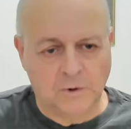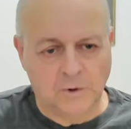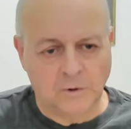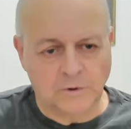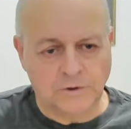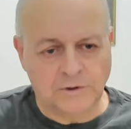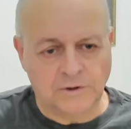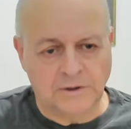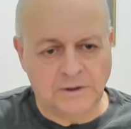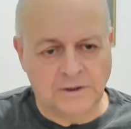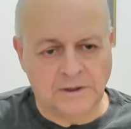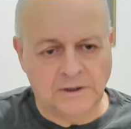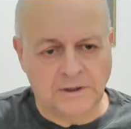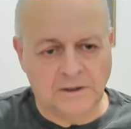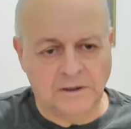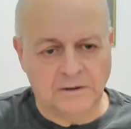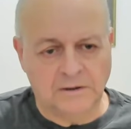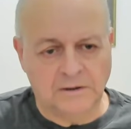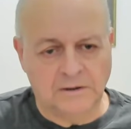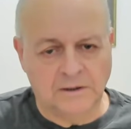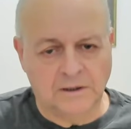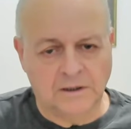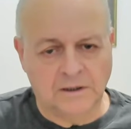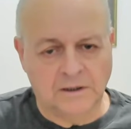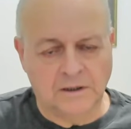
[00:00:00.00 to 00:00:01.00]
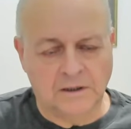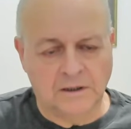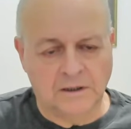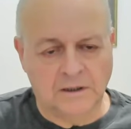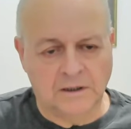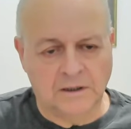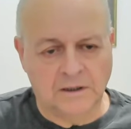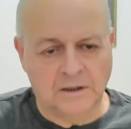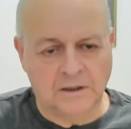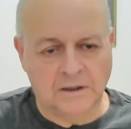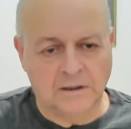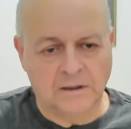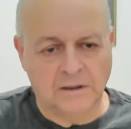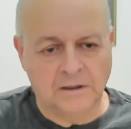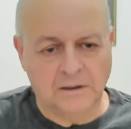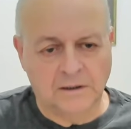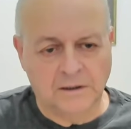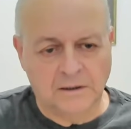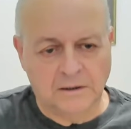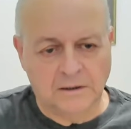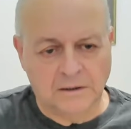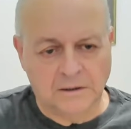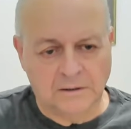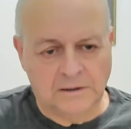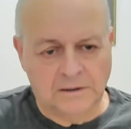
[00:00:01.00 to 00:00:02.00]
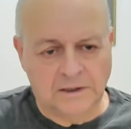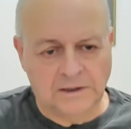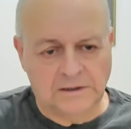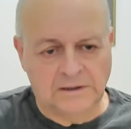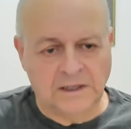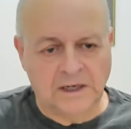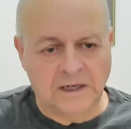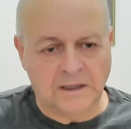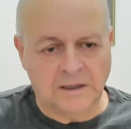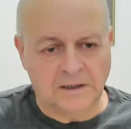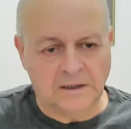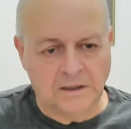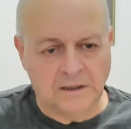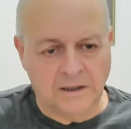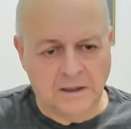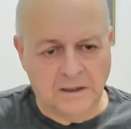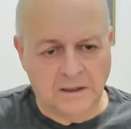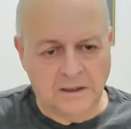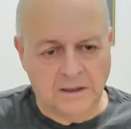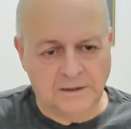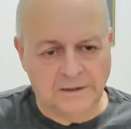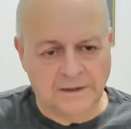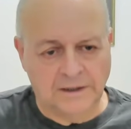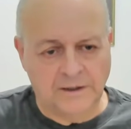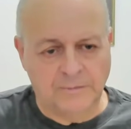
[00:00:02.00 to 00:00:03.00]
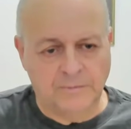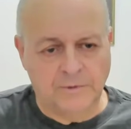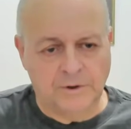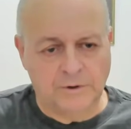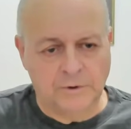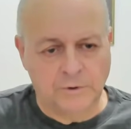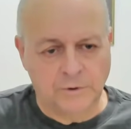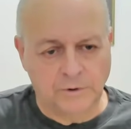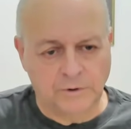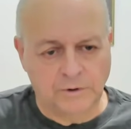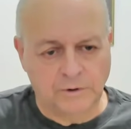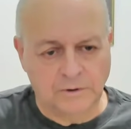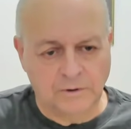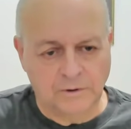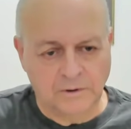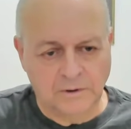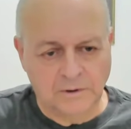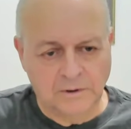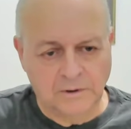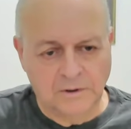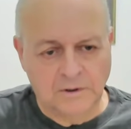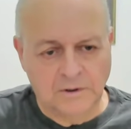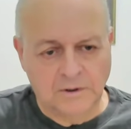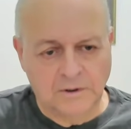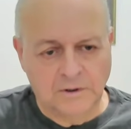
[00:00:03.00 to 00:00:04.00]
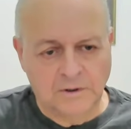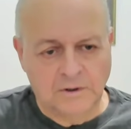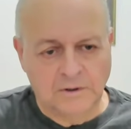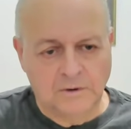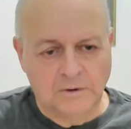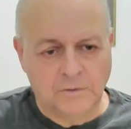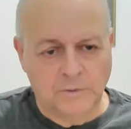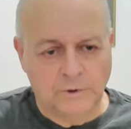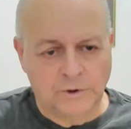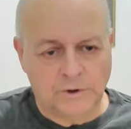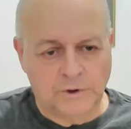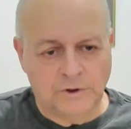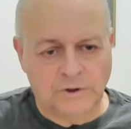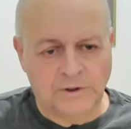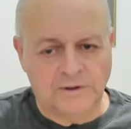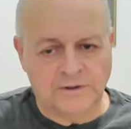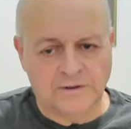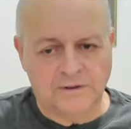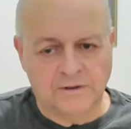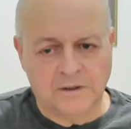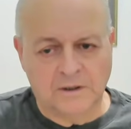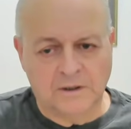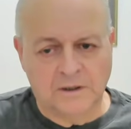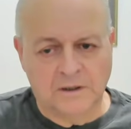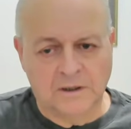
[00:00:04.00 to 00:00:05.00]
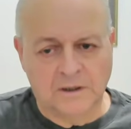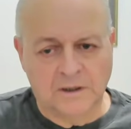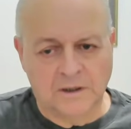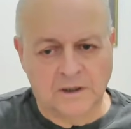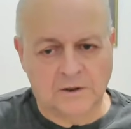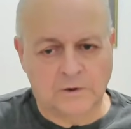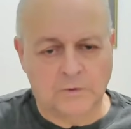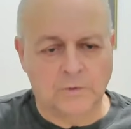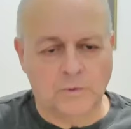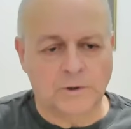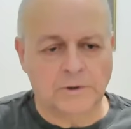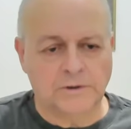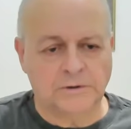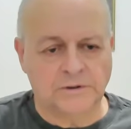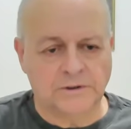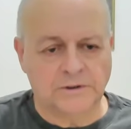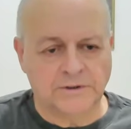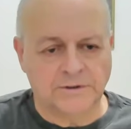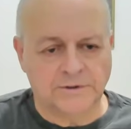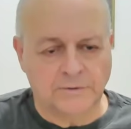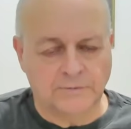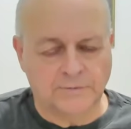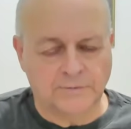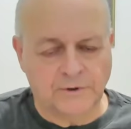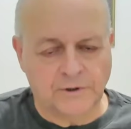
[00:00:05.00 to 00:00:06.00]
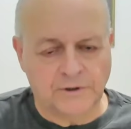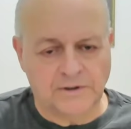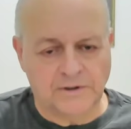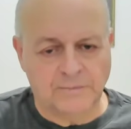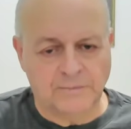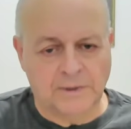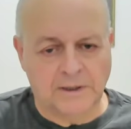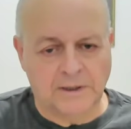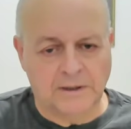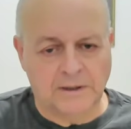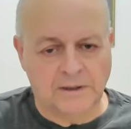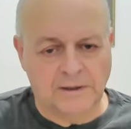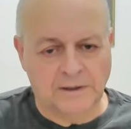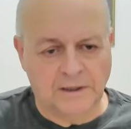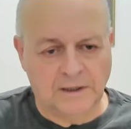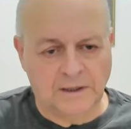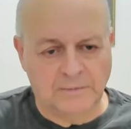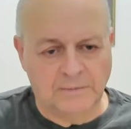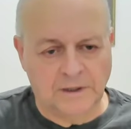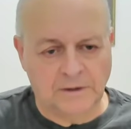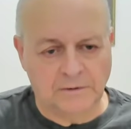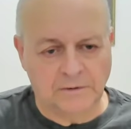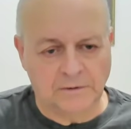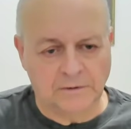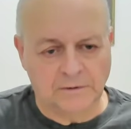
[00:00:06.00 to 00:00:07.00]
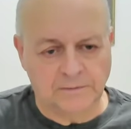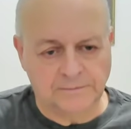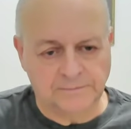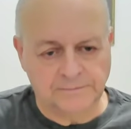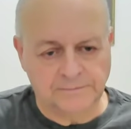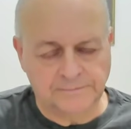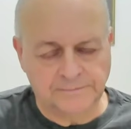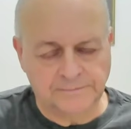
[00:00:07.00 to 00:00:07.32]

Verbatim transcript: mostly the the Dahya neighborhood, which is the headquarters of Hezbollah in Lebanon.